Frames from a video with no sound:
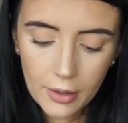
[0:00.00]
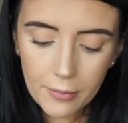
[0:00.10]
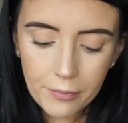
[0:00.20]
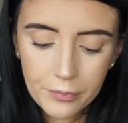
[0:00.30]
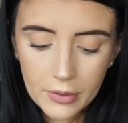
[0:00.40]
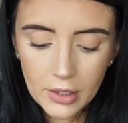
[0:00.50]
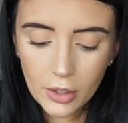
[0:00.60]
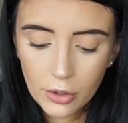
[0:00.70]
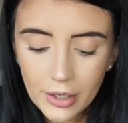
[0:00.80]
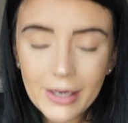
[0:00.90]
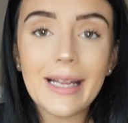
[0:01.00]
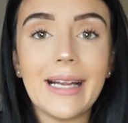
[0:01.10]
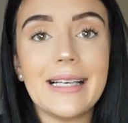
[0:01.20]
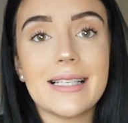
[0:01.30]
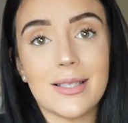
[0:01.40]
You're gonna
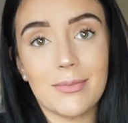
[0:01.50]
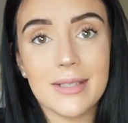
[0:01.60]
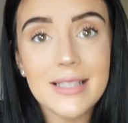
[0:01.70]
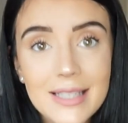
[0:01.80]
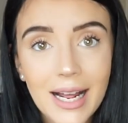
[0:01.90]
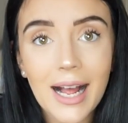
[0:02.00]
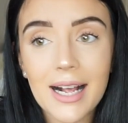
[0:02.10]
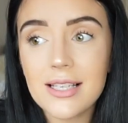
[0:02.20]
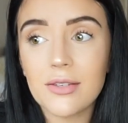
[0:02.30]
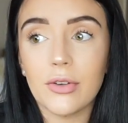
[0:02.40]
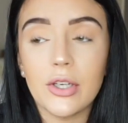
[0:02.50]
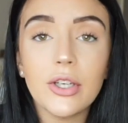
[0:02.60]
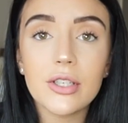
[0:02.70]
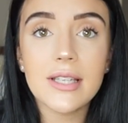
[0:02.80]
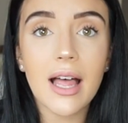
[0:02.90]
need some snacks for
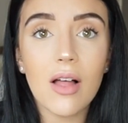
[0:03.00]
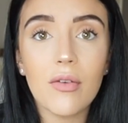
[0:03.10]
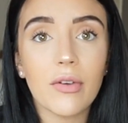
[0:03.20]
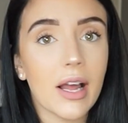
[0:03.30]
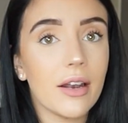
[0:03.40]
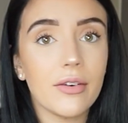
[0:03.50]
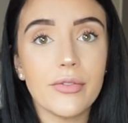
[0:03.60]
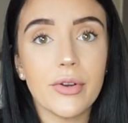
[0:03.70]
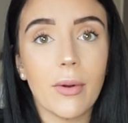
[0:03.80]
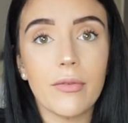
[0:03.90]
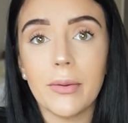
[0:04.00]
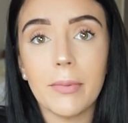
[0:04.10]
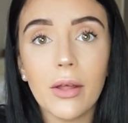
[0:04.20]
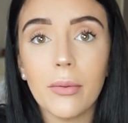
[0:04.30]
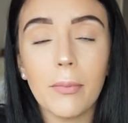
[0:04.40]
yourself and whoever your
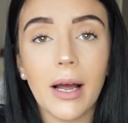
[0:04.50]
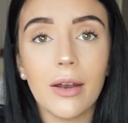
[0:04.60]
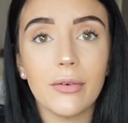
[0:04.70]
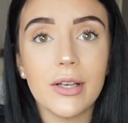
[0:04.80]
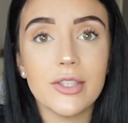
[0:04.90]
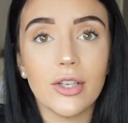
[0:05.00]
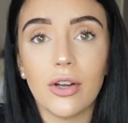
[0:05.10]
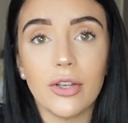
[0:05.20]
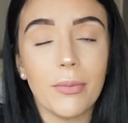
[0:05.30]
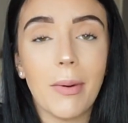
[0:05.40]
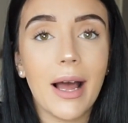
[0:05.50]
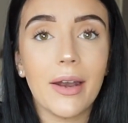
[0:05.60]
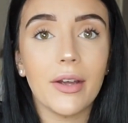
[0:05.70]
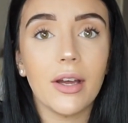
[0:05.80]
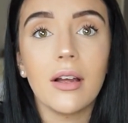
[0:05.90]
birthing partner is, your
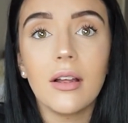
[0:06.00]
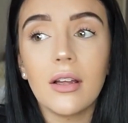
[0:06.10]
partner,